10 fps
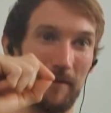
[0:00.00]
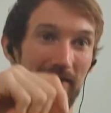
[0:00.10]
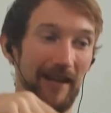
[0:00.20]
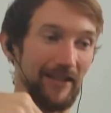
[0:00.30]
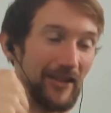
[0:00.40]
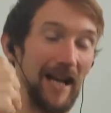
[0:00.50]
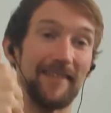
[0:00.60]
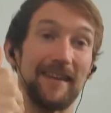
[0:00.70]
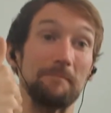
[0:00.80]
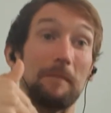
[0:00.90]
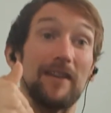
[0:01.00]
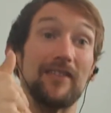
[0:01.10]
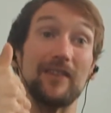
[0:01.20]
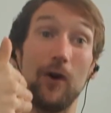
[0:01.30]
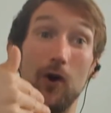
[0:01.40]
It's like you can't take
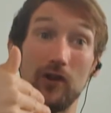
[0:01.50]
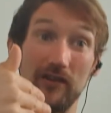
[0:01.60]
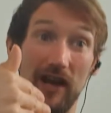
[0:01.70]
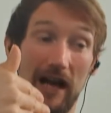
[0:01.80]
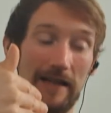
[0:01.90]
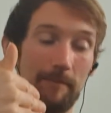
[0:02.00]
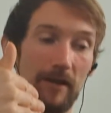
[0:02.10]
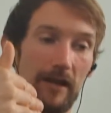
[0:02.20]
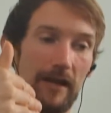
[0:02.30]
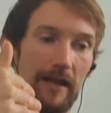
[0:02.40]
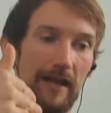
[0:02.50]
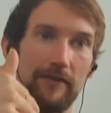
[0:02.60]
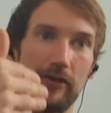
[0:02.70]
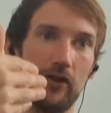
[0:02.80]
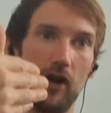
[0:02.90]
medicine all the time
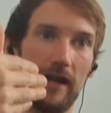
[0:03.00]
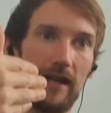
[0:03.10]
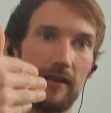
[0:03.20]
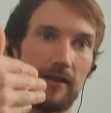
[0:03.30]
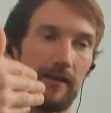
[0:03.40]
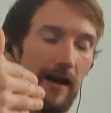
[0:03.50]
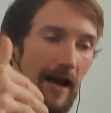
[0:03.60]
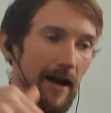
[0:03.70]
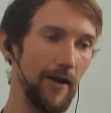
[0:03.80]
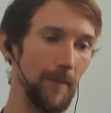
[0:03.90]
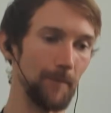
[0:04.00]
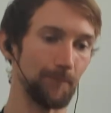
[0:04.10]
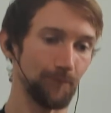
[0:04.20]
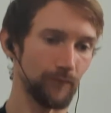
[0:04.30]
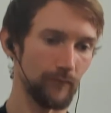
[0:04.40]
if you're not ill,
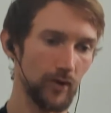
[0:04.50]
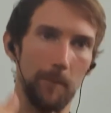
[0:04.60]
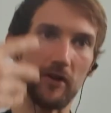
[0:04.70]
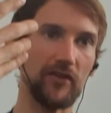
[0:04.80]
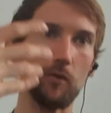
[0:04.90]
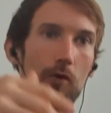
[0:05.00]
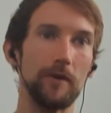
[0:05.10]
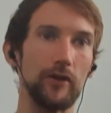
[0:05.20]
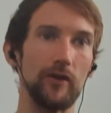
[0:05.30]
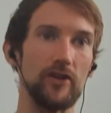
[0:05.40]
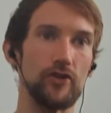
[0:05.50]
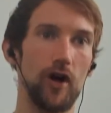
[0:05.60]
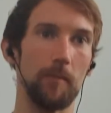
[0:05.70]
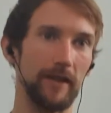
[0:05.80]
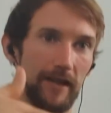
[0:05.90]
because it won't be doing its
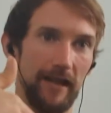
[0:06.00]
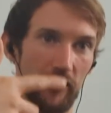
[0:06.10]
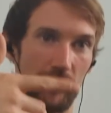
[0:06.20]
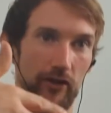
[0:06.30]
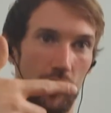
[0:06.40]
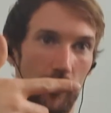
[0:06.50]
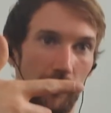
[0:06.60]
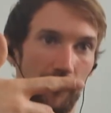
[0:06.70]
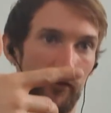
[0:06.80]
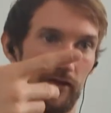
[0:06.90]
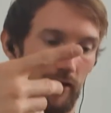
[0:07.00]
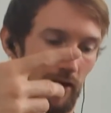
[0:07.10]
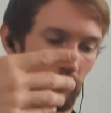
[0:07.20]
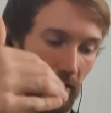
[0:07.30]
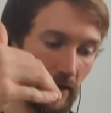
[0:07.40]
job, and it can actually cause,
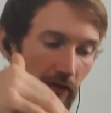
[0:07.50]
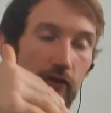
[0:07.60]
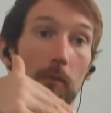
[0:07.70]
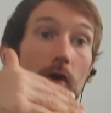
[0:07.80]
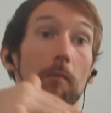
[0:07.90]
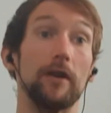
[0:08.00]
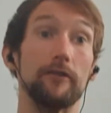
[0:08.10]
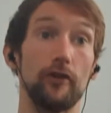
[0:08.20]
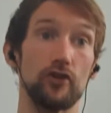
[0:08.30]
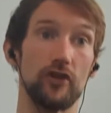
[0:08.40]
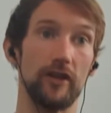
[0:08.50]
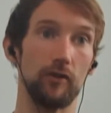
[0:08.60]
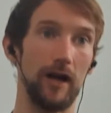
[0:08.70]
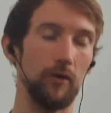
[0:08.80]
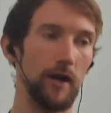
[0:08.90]
it can stop your body functioning the
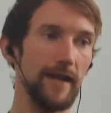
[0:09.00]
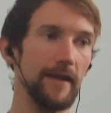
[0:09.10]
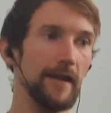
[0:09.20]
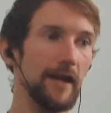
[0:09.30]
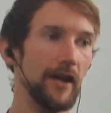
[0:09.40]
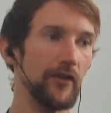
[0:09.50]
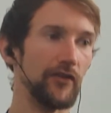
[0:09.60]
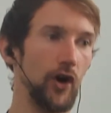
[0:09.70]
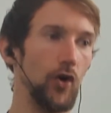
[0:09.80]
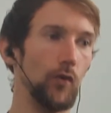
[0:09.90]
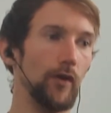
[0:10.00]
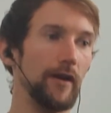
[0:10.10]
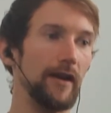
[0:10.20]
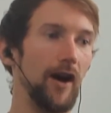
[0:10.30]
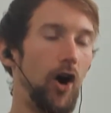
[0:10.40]
right way. So
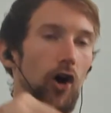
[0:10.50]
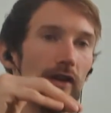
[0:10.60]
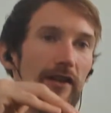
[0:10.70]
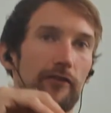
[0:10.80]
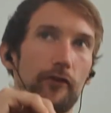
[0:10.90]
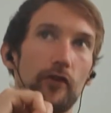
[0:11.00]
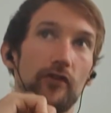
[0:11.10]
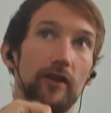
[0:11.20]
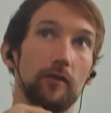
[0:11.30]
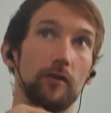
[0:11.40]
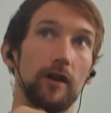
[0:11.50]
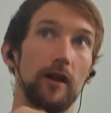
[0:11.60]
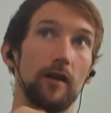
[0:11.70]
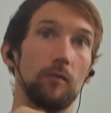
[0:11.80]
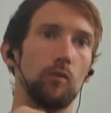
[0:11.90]
all these foods
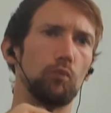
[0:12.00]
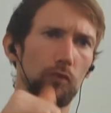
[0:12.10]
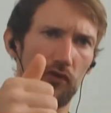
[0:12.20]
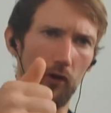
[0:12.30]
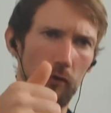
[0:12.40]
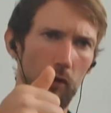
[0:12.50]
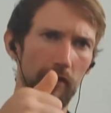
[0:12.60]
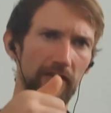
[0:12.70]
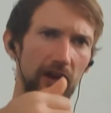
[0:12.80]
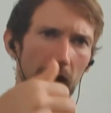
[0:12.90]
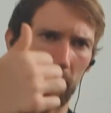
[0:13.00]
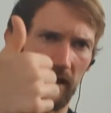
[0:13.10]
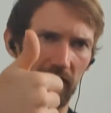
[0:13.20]
that, what were the types again?